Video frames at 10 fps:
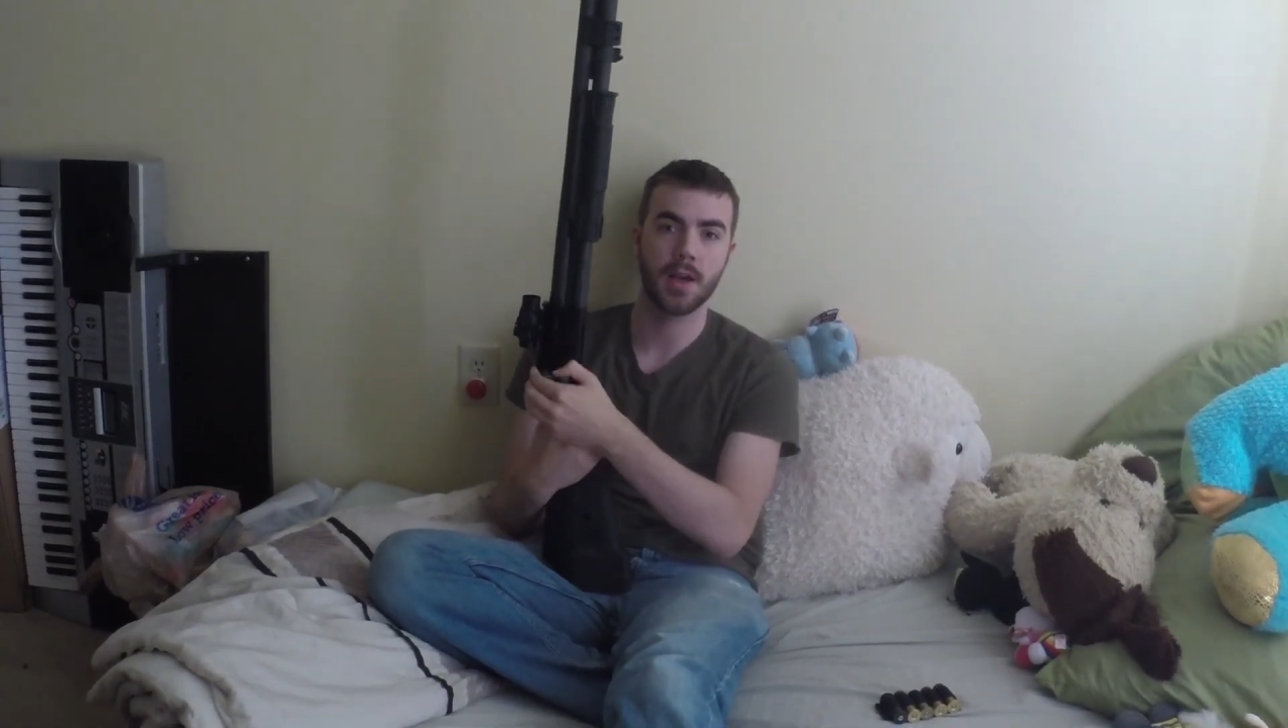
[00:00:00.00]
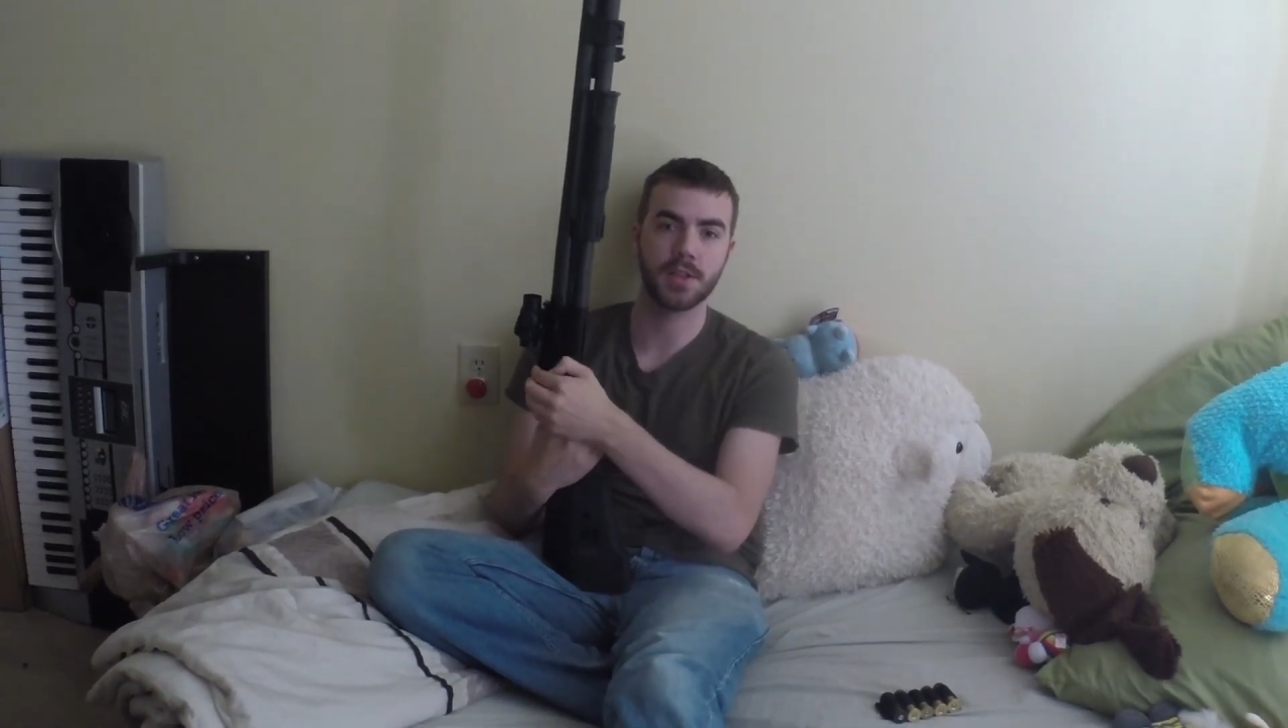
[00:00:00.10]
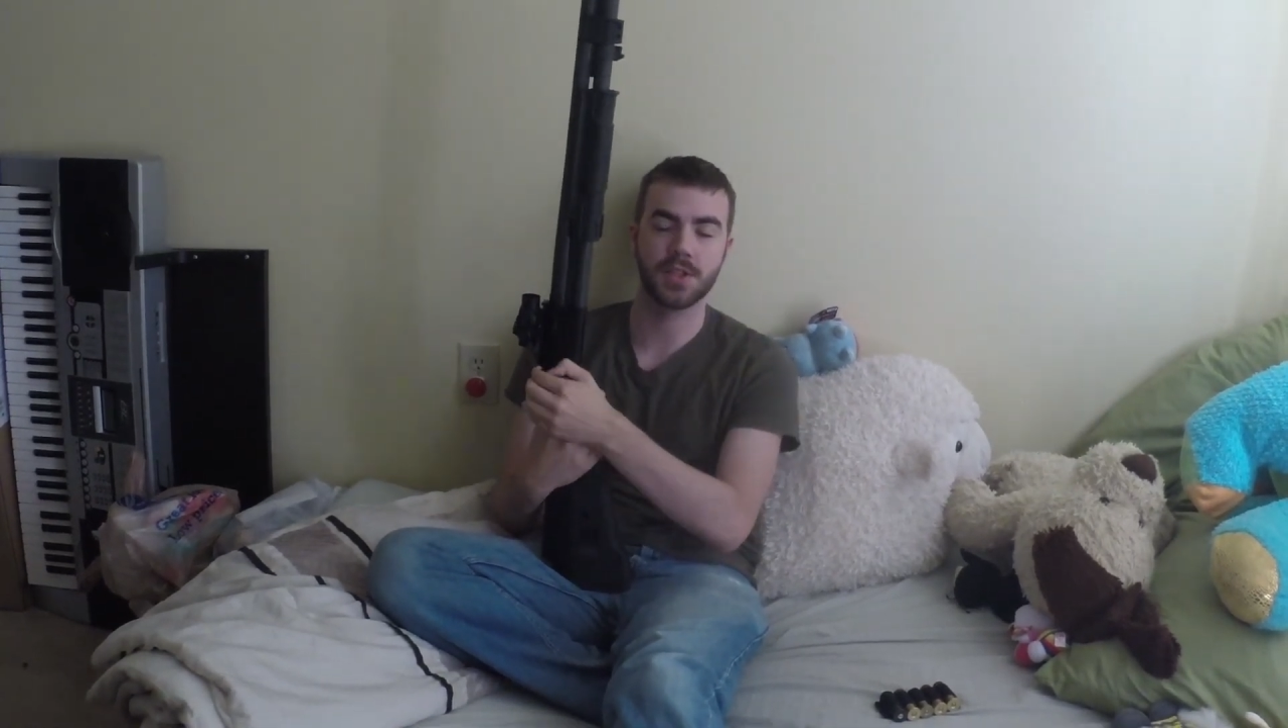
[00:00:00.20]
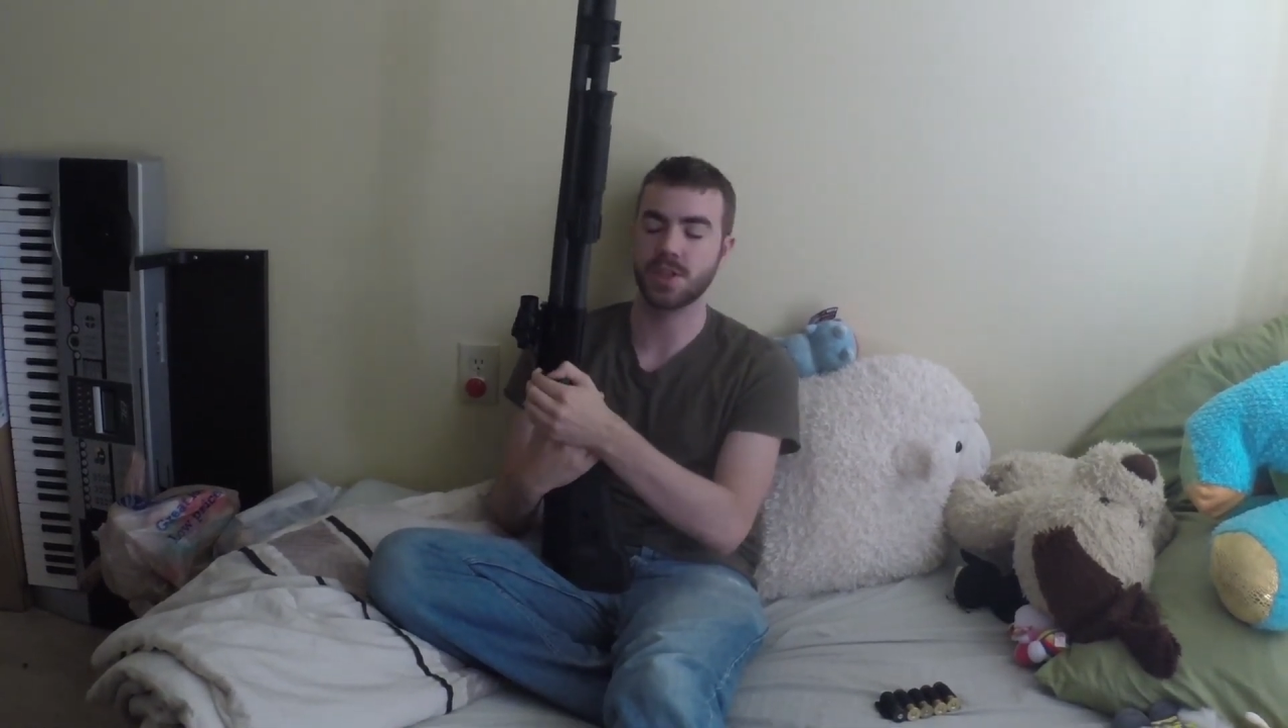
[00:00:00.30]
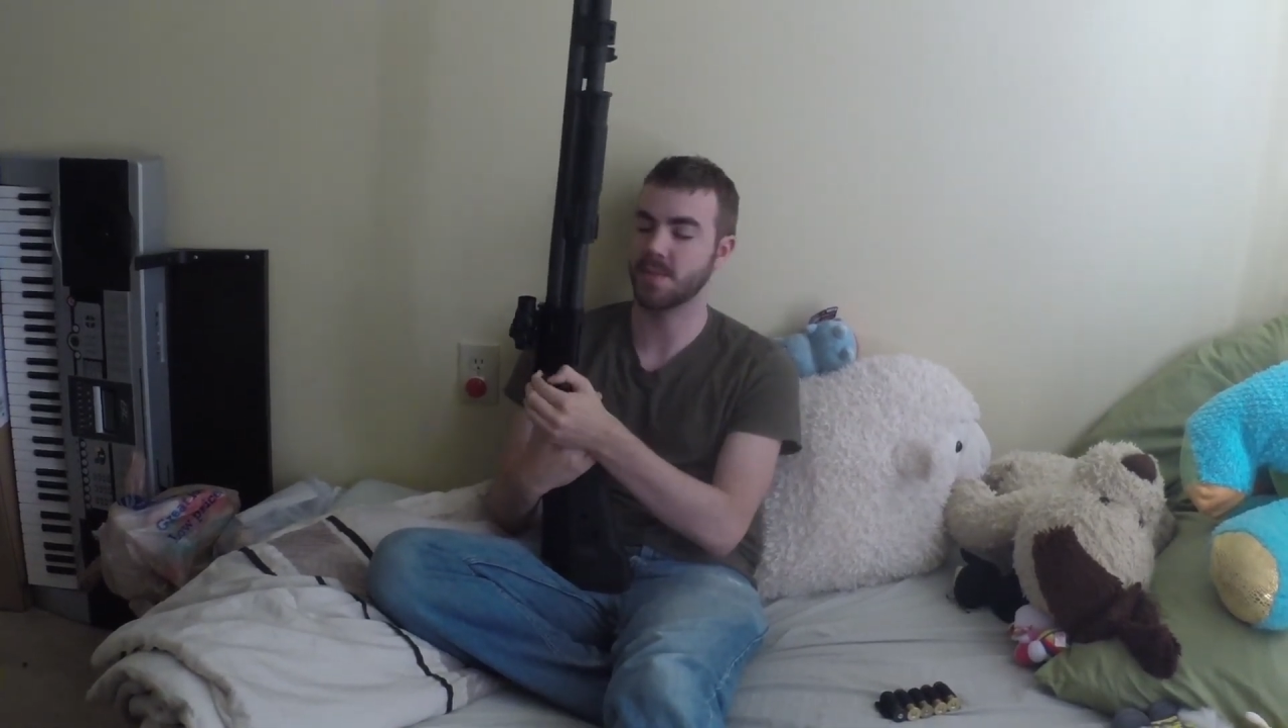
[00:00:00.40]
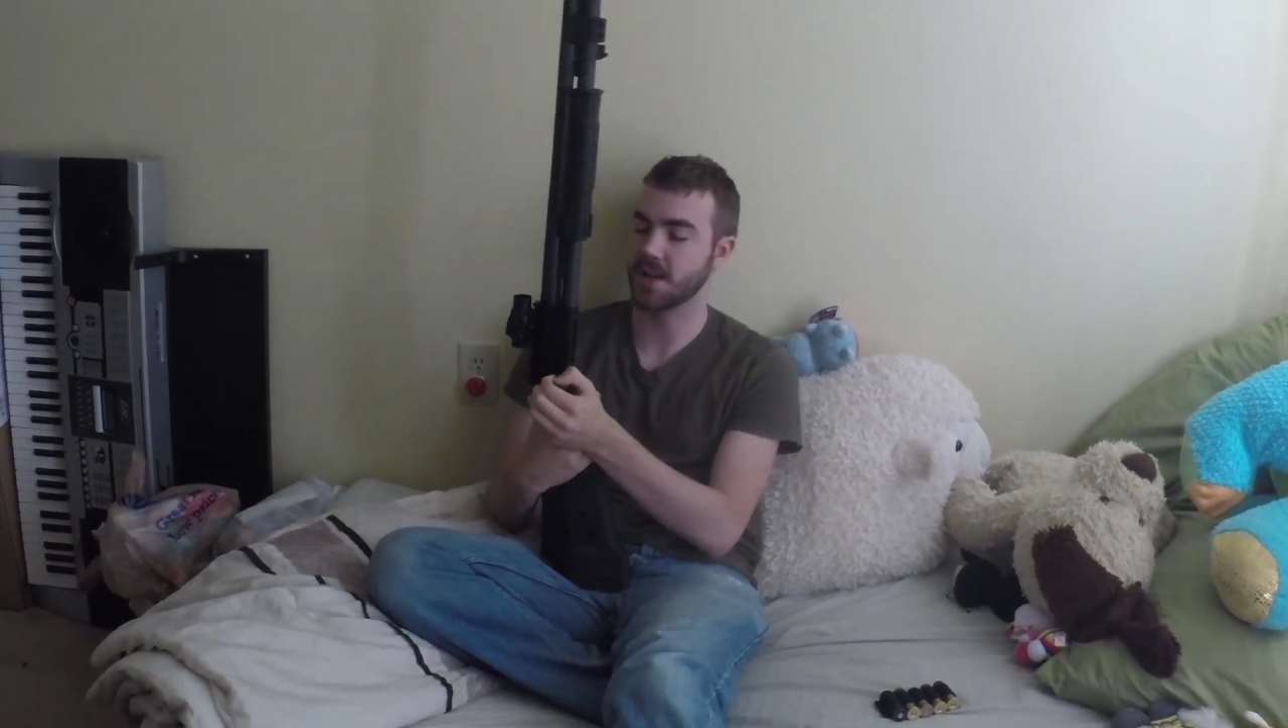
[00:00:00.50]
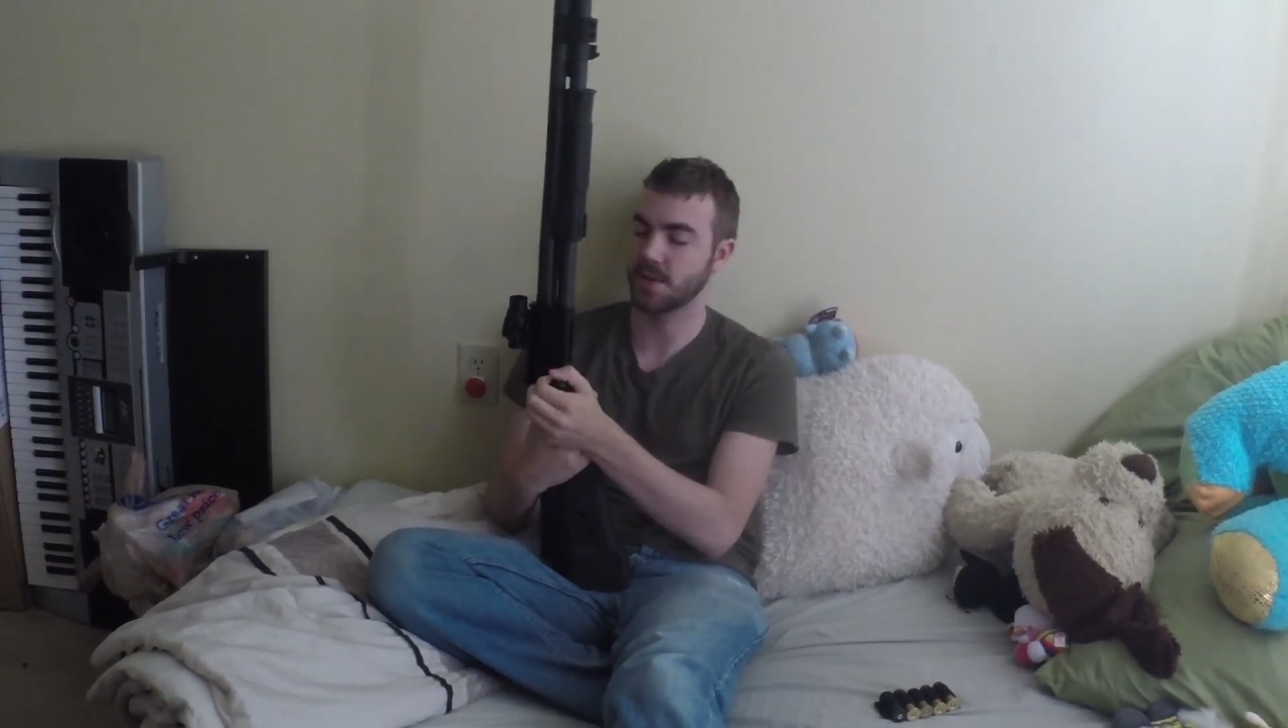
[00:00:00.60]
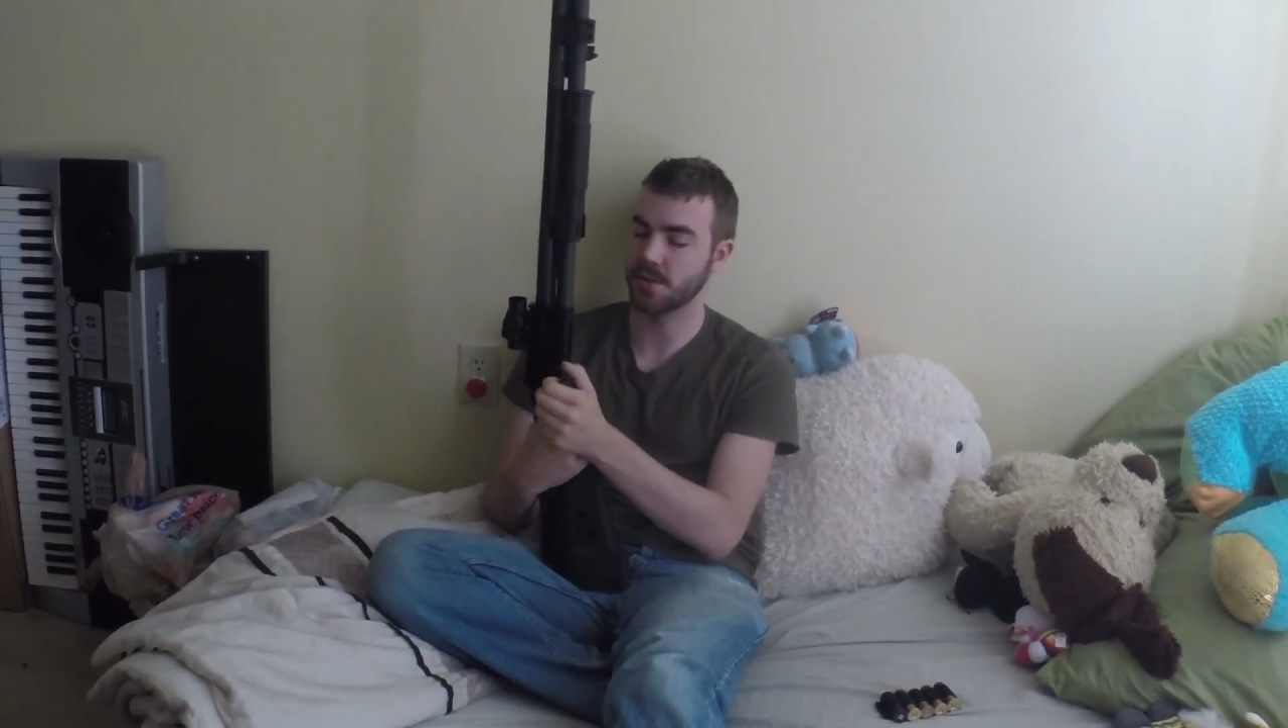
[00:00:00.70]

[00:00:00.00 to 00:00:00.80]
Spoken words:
Teach you about